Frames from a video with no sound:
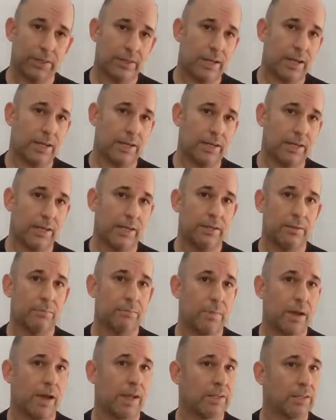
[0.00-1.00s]
technique
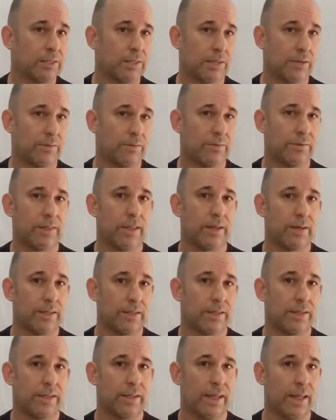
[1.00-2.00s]
by itself without
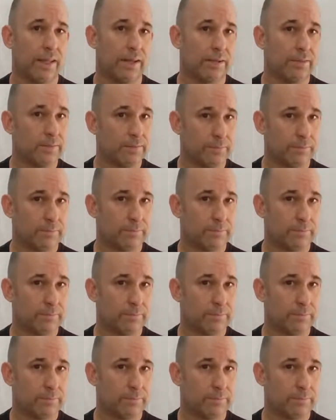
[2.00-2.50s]
anything added.